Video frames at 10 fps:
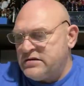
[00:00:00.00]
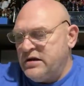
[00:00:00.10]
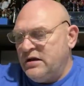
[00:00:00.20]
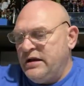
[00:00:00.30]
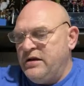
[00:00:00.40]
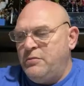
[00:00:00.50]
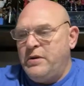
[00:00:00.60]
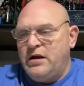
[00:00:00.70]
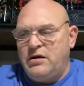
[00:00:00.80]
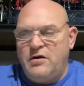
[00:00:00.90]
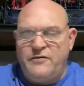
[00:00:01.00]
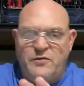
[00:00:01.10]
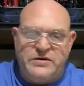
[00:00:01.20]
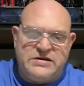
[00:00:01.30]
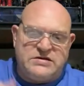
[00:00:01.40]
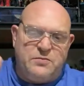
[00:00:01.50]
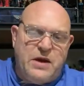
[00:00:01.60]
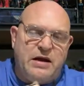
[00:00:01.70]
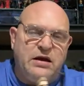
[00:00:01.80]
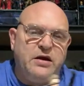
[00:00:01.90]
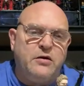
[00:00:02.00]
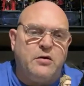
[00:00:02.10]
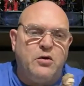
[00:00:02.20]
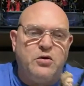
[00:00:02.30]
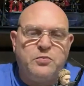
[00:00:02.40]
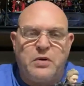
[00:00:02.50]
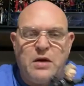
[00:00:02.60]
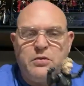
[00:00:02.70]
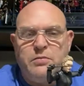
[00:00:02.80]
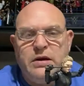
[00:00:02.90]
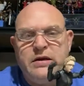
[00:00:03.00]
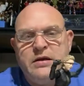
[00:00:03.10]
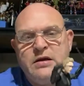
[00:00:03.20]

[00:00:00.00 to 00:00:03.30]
Yelena Belova, which is about a year old probably.